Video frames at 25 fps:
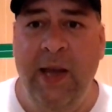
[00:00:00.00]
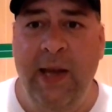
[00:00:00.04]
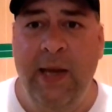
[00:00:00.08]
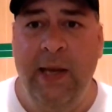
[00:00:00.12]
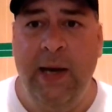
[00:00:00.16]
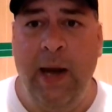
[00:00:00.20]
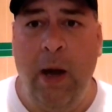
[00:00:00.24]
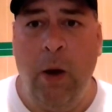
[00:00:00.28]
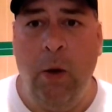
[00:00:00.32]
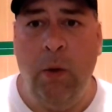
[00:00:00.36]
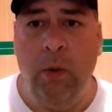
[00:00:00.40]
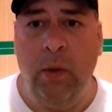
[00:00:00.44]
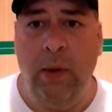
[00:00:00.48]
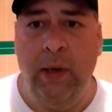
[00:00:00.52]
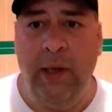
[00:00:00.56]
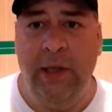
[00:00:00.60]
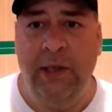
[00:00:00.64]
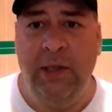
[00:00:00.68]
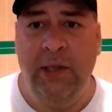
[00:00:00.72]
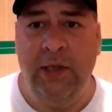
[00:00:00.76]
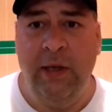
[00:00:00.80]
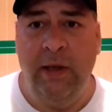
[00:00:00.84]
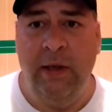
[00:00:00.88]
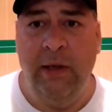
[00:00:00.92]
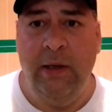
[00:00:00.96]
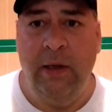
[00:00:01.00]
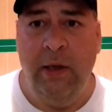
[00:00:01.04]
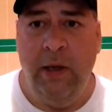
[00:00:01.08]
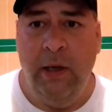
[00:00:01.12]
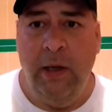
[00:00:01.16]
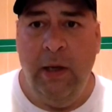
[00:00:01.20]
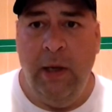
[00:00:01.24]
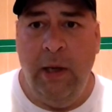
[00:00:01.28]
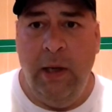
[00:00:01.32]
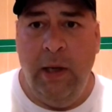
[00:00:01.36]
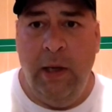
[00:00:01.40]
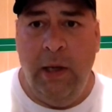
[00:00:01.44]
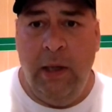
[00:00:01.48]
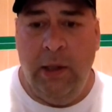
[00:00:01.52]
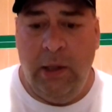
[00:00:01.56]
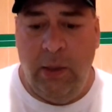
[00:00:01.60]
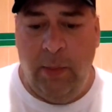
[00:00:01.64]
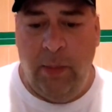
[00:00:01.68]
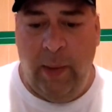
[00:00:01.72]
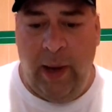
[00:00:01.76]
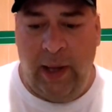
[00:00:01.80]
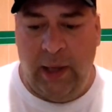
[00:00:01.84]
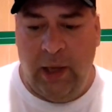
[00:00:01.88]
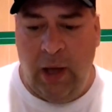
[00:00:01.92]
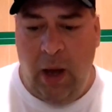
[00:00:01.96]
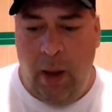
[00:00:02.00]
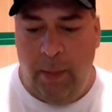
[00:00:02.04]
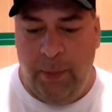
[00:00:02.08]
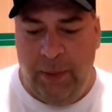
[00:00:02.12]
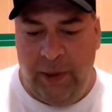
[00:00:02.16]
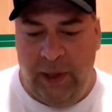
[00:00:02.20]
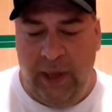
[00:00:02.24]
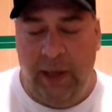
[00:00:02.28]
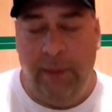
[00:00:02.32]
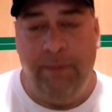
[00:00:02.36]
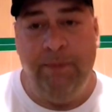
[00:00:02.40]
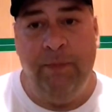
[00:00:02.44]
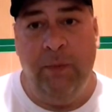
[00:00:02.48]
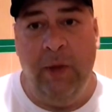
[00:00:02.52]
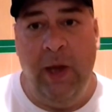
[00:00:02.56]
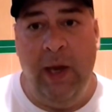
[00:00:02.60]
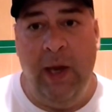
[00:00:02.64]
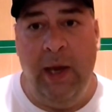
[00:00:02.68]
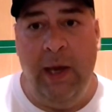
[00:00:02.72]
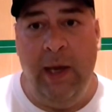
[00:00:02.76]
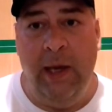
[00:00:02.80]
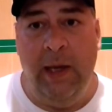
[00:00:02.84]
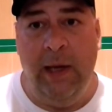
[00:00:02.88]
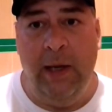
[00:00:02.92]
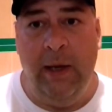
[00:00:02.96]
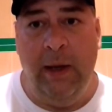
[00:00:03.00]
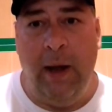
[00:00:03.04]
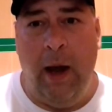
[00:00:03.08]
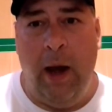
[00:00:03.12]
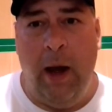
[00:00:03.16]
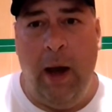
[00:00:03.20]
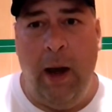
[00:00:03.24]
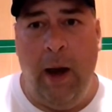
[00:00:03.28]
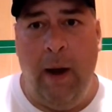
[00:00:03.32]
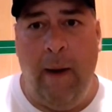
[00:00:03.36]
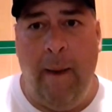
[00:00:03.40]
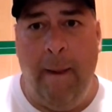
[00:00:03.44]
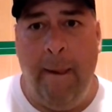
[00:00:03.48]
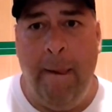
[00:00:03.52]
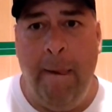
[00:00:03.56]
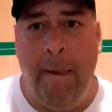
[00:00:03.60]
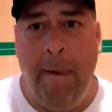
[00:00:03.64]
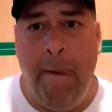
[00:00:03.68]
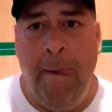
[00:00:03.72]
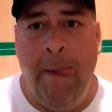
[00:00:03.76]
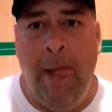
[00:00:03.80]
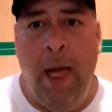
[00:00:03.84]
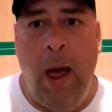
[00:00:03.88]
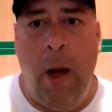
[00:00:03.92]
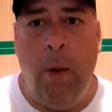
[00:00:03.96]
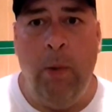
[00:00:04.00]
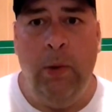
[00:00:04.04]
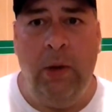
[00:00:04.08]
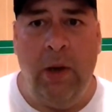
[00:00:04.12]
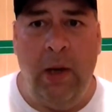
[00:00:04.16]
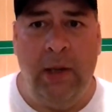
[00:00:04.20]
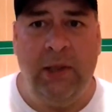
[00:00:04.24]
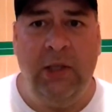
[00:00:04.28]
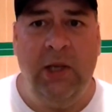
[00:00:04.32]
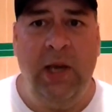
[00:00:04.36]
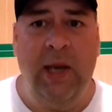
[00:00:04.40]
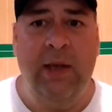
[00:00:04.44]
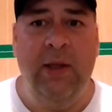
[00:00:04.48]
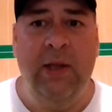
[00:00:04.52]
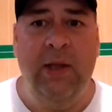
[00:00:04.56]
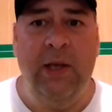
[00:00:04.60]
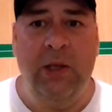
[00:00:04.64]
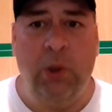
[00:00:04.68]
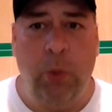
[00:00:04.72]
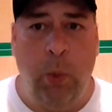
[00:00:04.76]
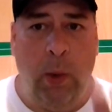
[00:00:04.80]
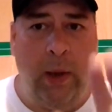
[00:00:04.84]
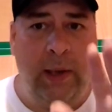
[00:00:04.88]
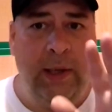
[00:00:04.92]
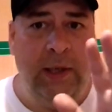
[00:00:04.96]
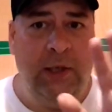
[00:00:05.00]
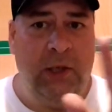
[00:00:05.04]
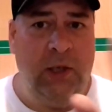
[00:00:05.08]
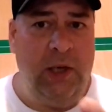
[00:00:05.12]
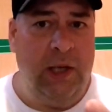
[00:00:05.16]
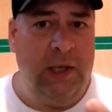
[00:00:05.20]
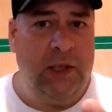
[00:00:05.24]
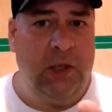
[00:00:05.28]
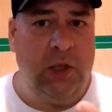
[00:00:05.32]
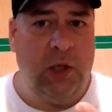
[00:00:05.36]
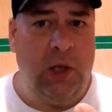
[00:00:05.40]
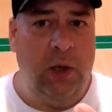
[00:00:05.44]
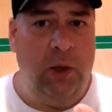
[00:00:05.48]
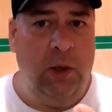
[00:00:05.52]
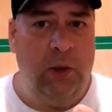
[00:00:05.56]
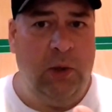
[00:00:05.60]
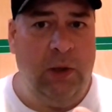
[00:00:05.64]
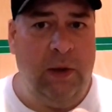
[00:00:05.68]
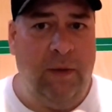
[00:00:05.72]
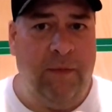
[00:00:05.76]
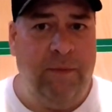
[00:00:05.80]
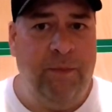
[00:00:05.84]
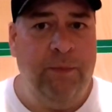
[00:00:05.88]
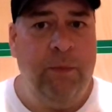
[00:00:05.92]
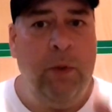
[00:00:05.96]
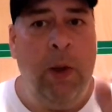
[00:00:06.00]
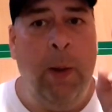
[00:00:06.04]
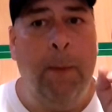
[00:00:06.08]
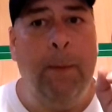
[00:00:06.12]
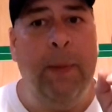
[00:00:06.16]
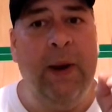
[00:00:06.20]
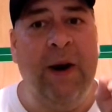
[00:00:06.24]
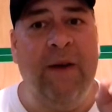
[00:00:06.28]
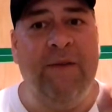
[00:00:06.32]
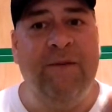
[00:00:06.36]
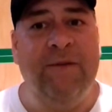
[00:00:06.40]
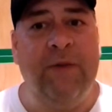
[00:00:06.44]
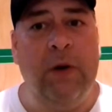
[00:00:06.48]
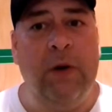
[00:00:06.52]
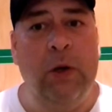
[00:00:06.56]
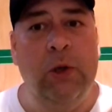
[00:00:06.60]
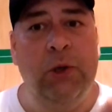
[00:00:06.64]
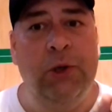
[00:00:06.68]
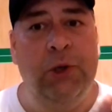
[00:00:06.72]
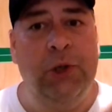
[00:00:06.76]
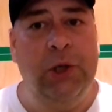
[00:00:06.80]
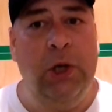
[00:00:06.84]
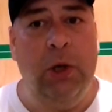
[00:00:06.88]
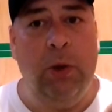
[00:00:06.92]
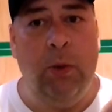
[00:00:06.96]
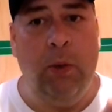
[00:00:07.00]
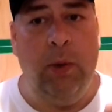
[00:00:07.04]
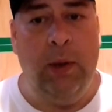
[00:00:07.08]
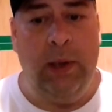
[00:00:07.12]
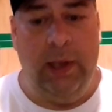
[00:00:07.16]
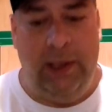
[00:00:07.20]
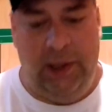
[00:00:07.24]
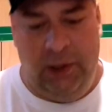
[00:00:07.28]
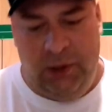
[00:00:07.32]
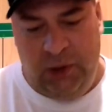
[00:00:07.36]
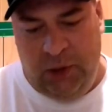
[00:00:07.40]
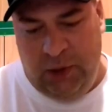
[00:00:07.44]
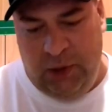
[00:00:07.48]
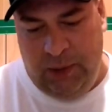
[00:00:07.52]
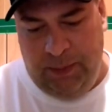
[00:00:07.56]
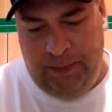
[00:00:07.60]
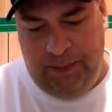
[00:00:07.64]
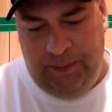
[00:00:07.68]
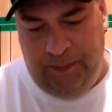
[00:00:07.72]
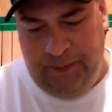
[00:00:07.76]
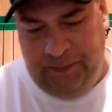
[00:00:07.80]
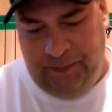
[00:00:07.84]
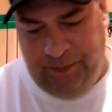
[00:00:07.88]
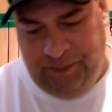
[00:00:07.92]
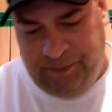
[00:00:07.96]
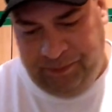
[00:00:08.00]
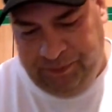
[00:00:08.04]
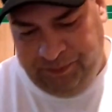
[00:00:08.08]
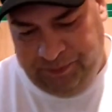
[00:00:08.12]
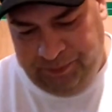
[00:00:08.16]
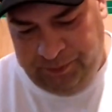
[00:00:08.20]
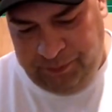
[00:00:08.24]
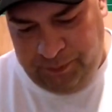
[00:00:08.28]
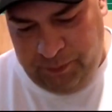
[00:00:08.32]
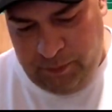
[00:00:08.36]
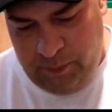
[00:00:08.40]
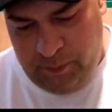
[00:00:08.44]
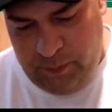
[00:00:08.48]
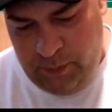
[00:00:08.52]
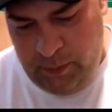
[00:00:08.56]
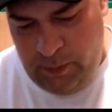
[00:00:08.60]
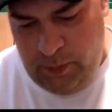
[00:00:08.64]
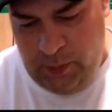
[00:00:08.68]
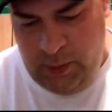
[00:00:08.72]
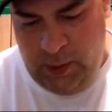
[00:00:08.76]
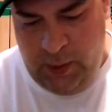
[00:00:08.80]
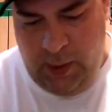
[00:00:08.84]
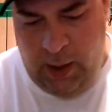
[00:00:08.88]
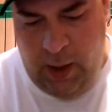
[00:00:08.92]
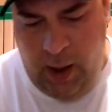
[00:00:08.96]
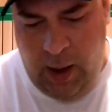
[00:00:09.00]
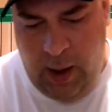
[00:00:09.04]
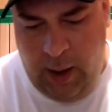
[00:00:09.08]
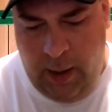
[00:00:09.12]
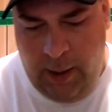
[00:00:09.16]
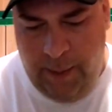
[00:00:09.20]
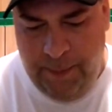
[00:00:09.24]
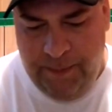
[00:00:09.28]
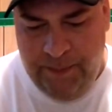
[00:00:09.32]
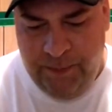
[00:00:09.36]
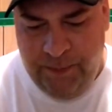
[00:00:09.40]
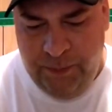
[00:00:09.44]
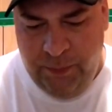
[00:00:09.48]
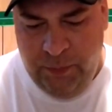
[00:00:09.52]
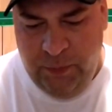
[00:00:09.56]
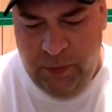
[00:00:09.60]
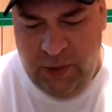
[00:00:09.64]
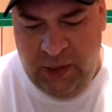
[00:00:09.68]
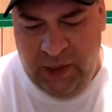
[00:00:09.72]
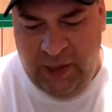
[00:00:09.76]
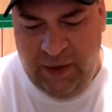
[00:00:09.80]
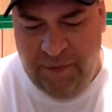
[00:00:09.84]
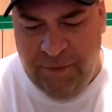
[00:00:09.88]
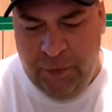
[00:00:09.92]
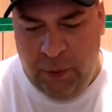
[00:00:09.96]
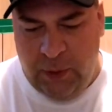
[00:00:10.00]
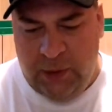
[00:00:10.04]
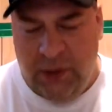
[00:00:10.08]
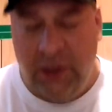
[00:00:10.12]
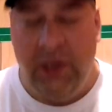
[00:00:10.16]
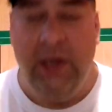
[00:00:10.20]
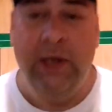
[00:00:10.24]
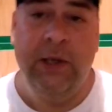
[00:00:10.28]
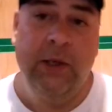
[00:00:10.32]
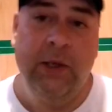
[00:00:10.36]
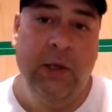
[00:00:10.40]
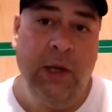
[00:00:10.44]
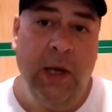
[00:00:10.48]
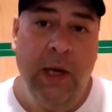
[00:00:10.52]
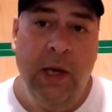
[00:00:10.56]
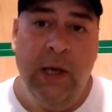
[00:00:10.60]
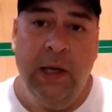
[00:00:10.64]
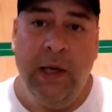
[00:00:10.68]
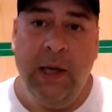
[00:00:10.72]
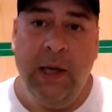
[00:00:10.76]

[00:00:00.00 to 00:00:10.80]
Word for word: and I'll release it to my company. It, uh, I would not say this one is an exclusive, but a first year release. Um, the difference is a